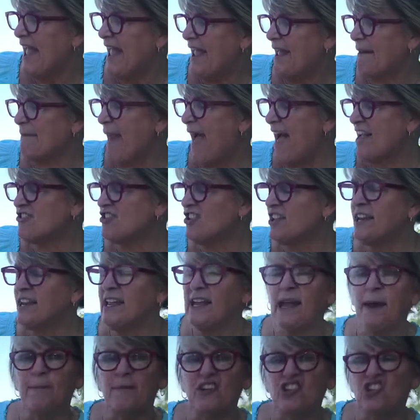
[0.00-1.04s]

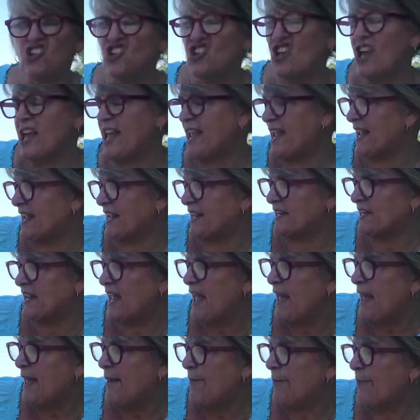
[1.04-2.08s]
imagining a machine
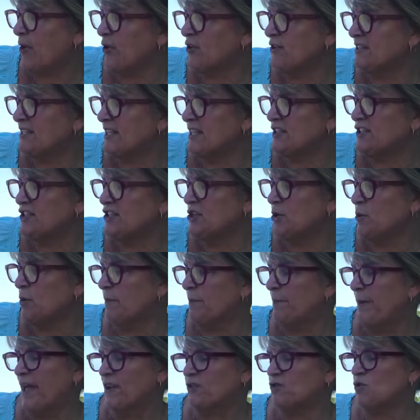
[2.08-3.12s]
built into her
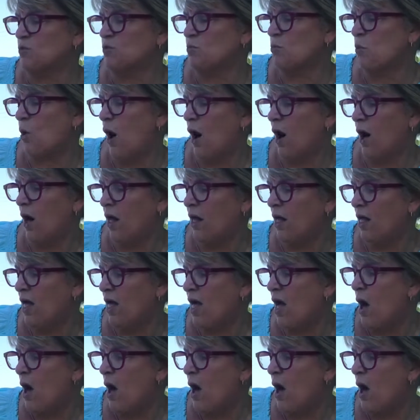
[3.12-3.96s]
bedroom wall,